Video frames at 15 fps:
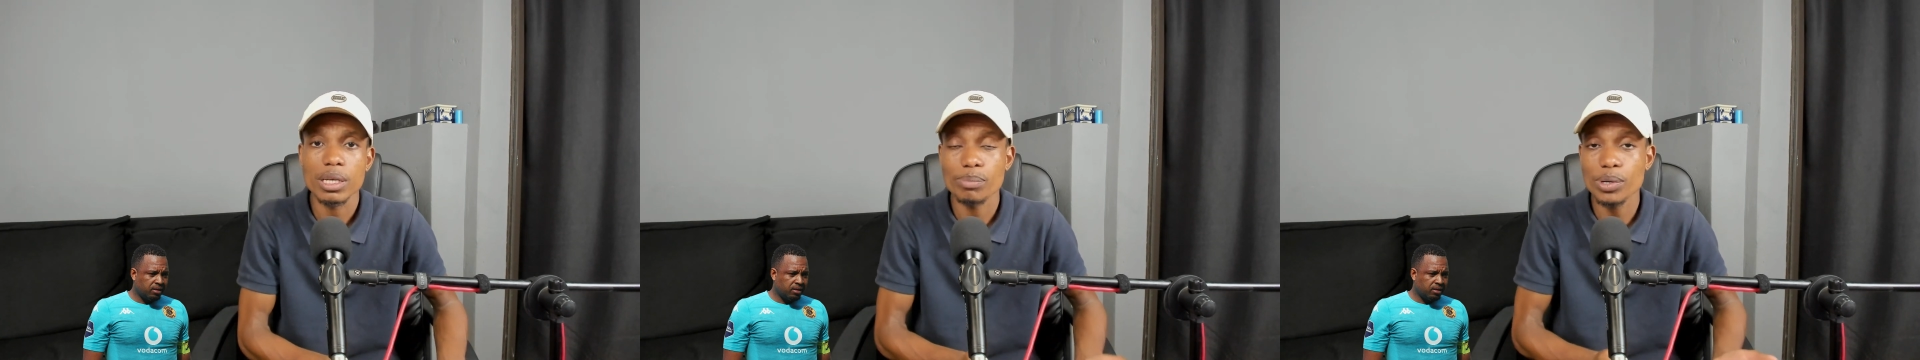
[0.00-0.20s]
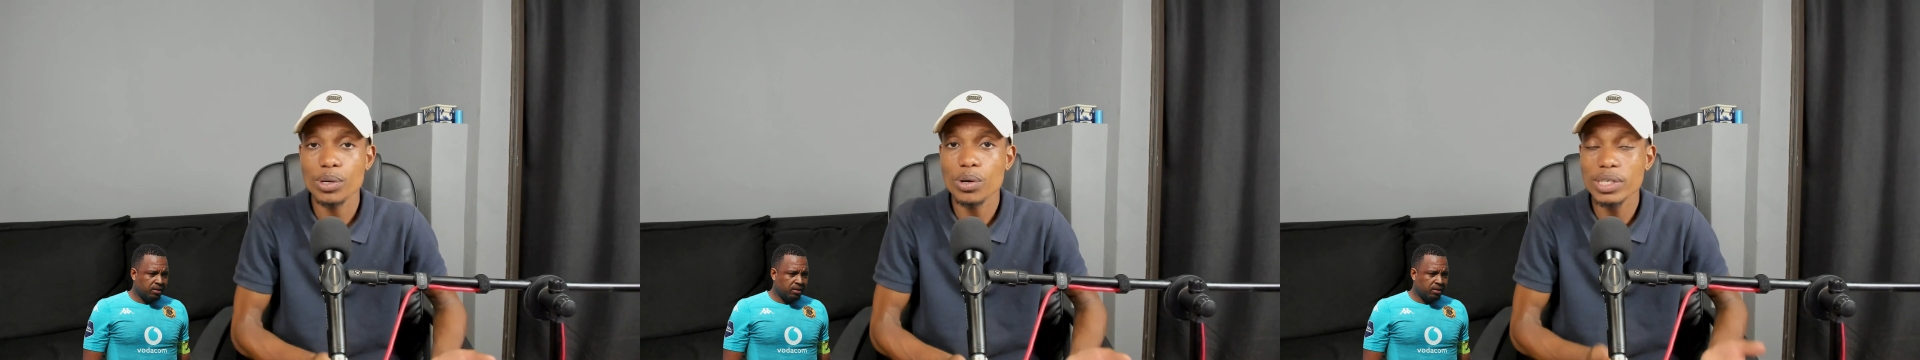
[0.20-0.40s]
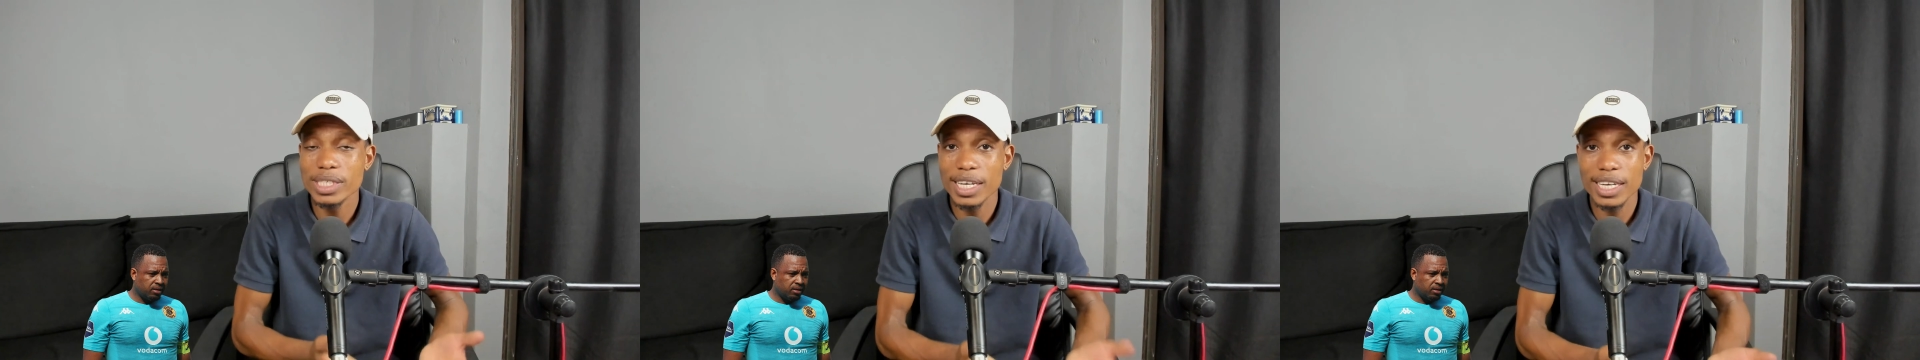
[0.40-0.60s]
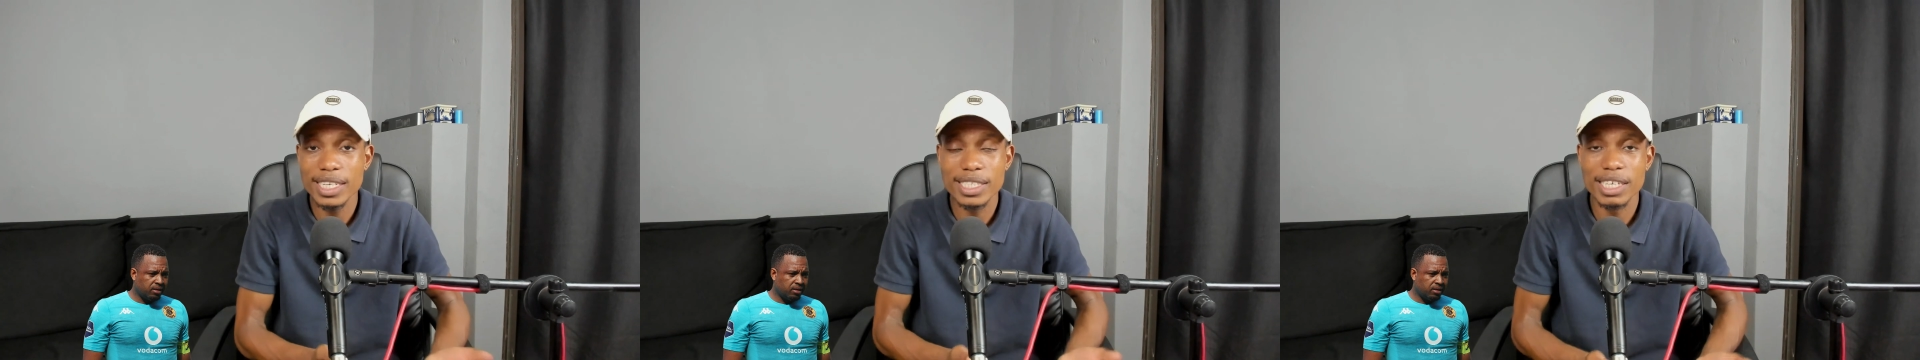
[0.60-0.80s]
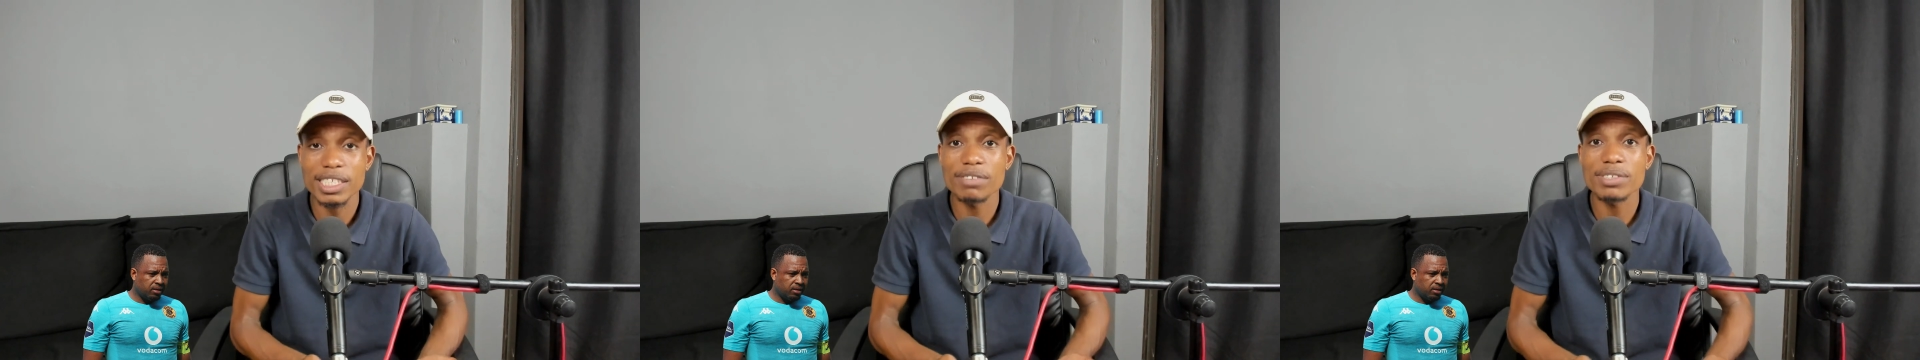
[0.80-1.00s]
because
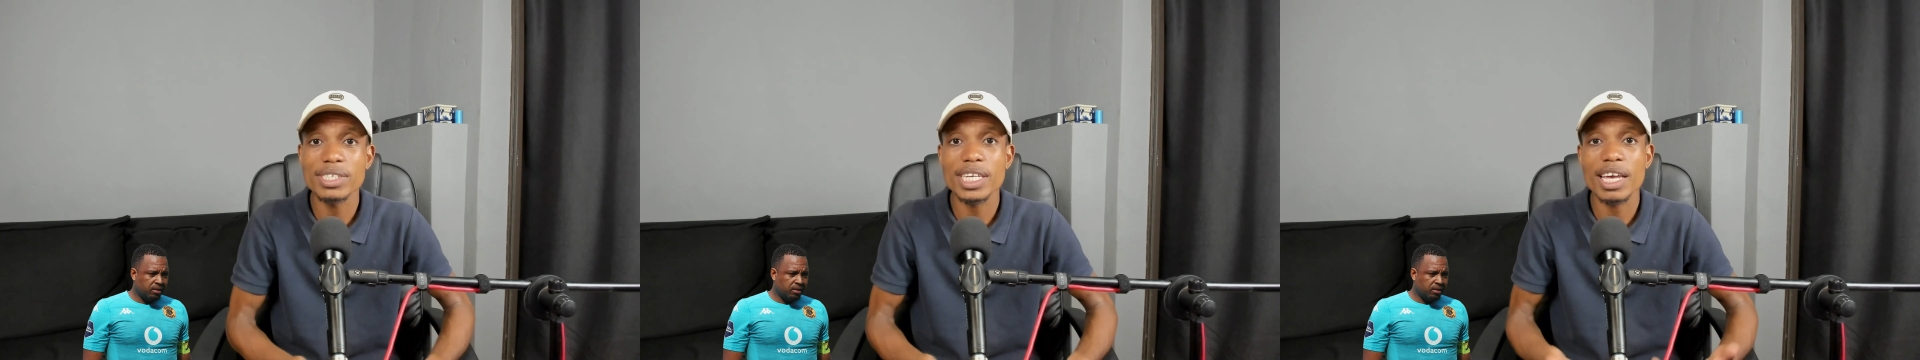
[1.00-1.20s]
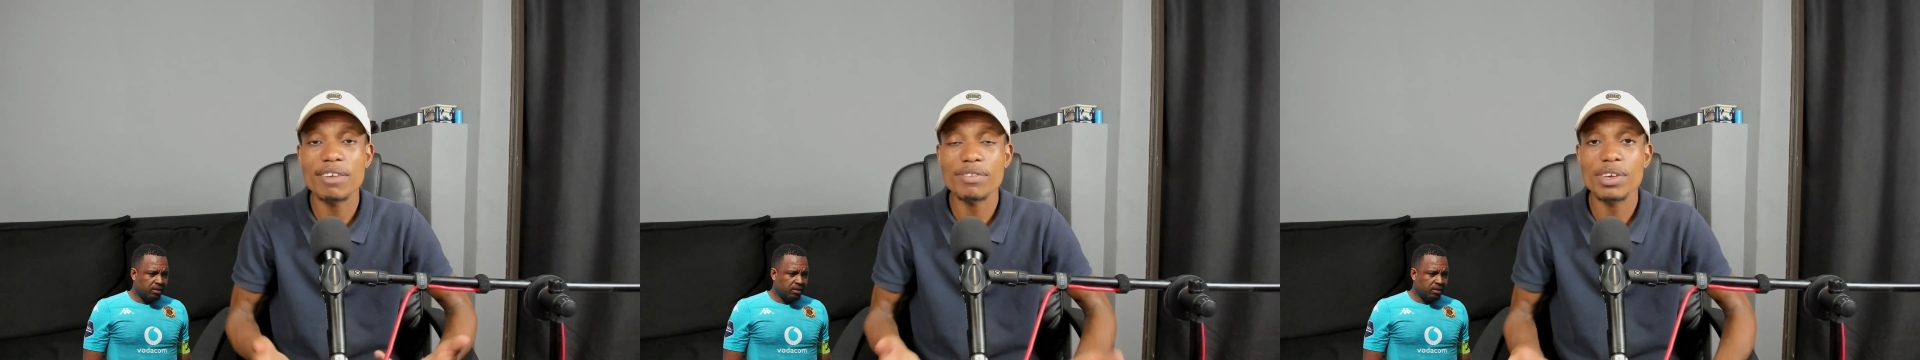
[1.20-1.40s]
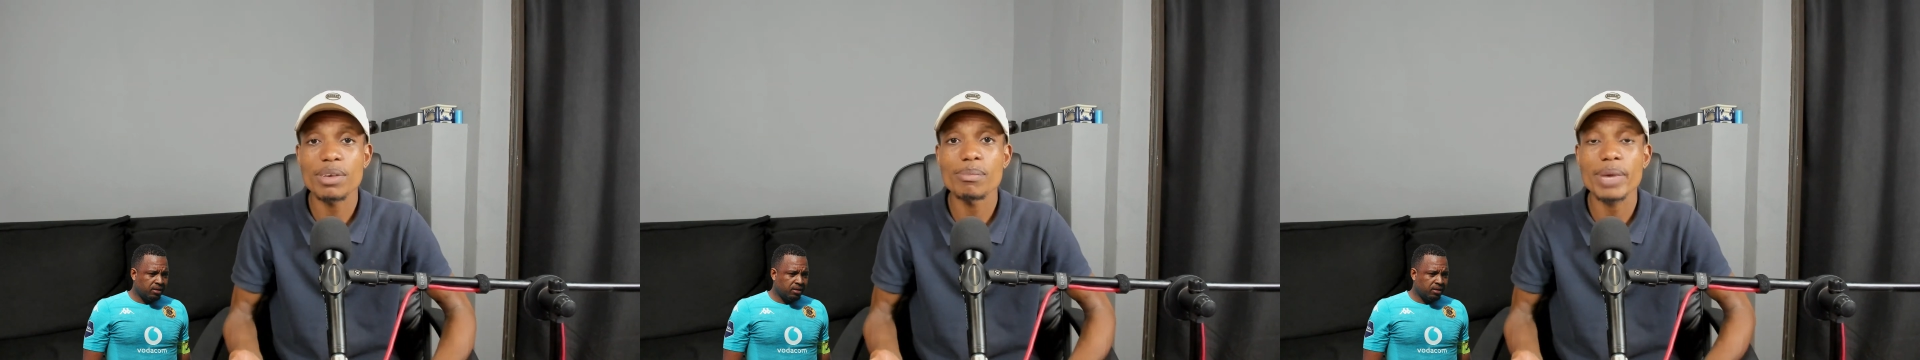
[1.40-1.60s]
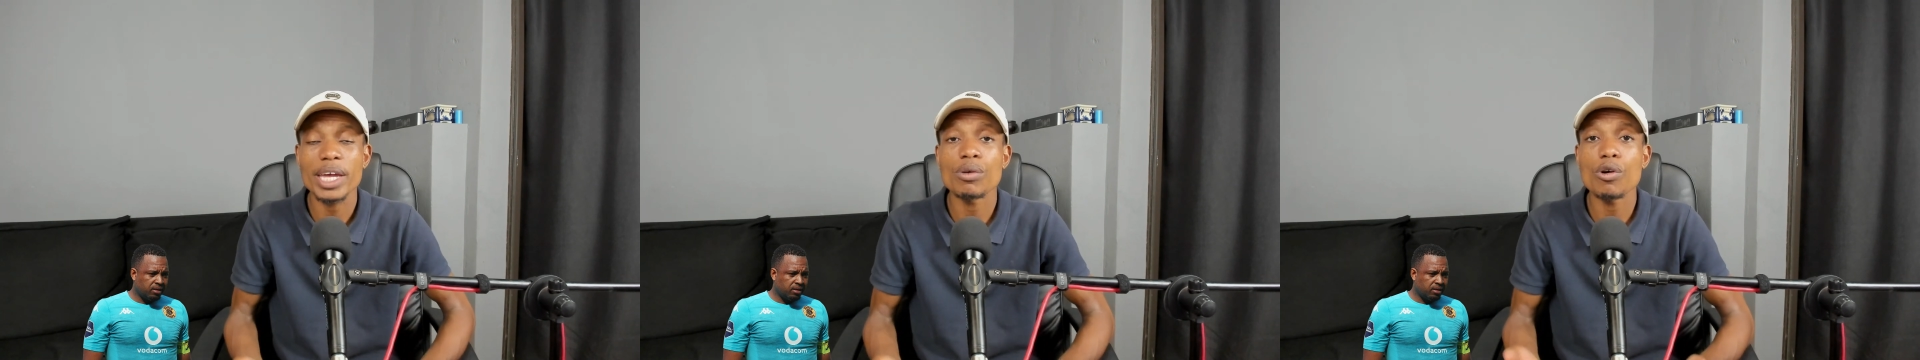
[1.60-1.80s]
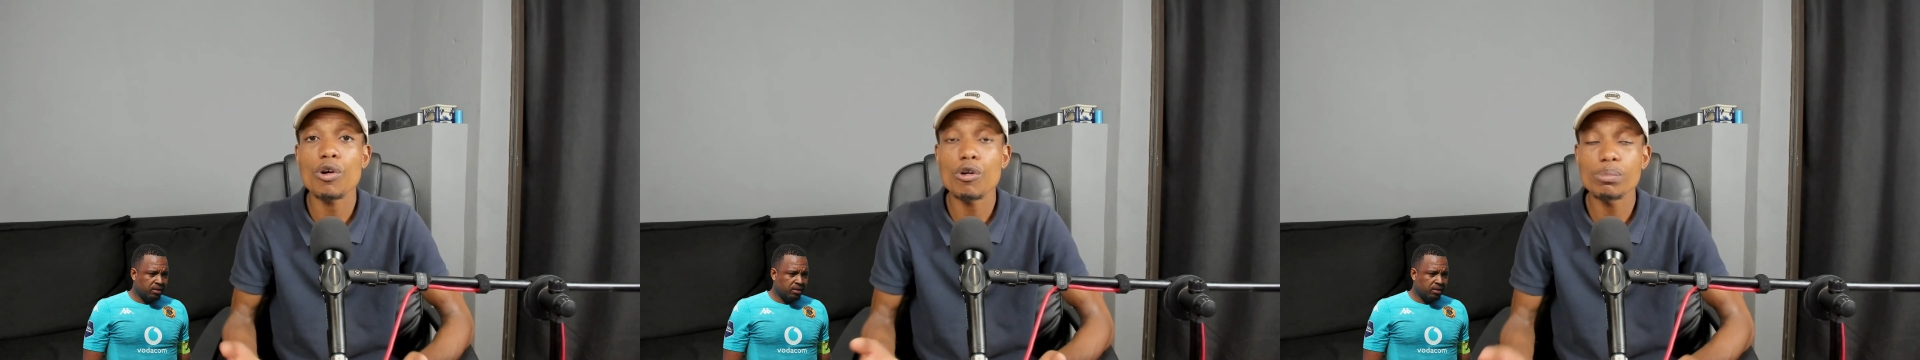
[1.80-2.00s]
Kaizer Chiefs gave him
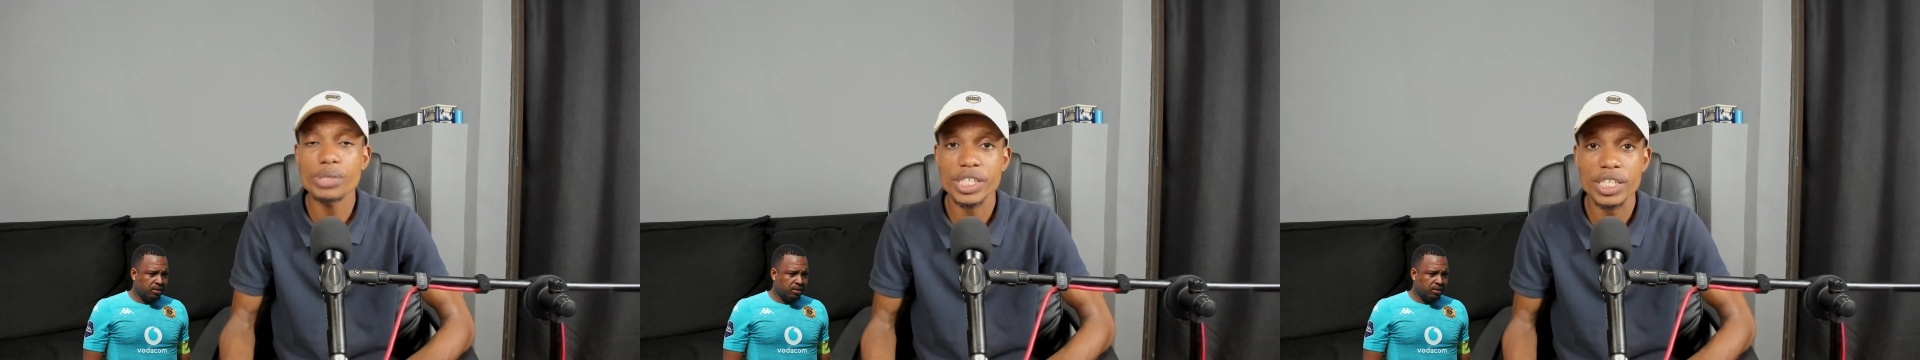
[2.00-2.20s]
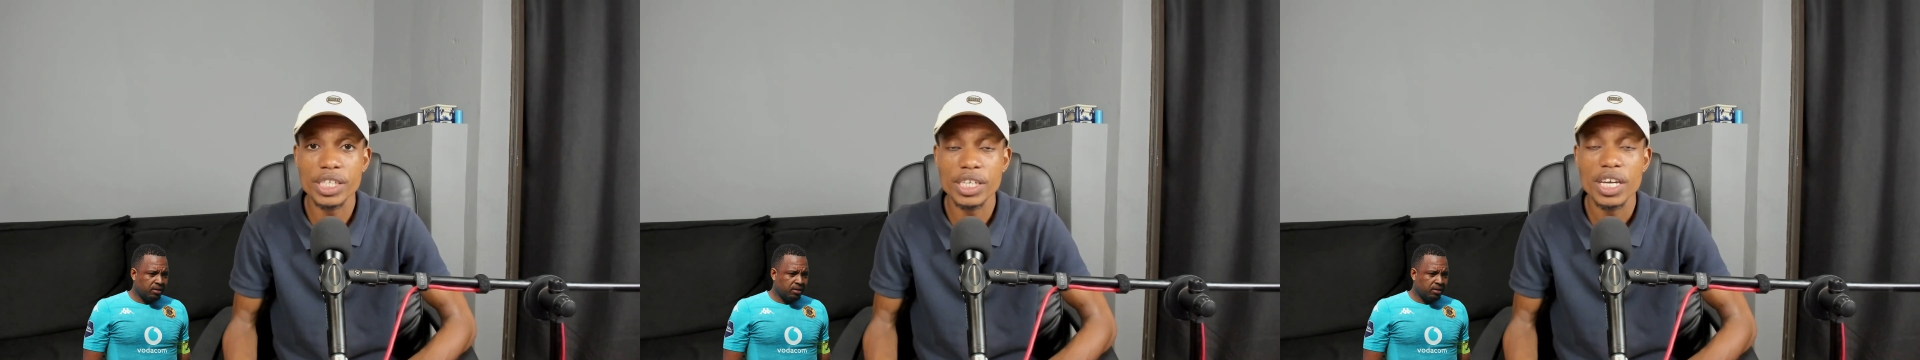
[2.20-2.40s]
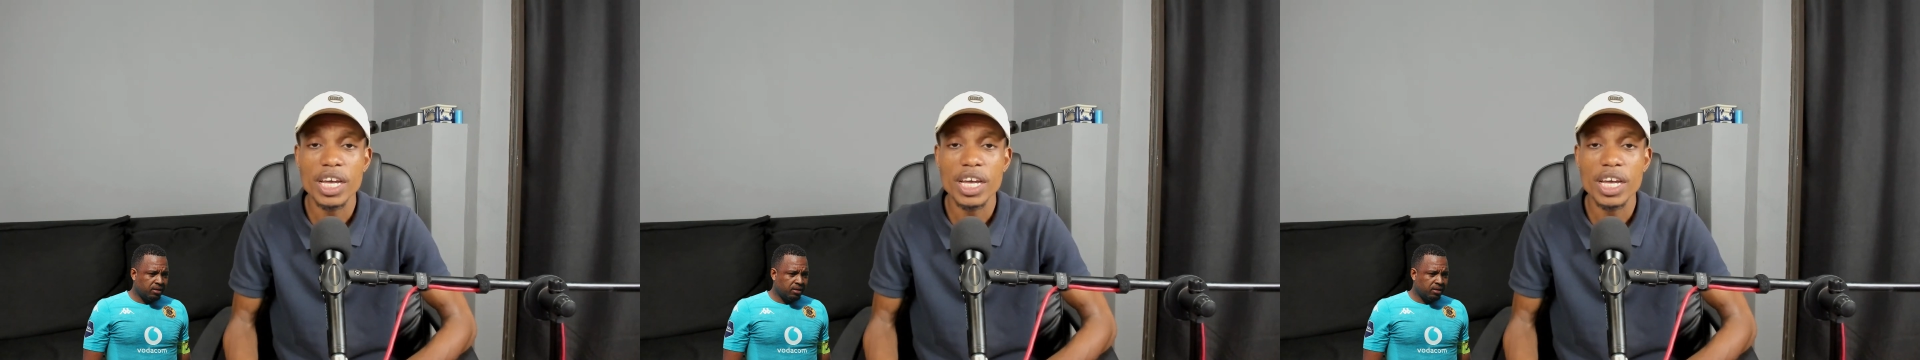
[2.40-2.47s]
an option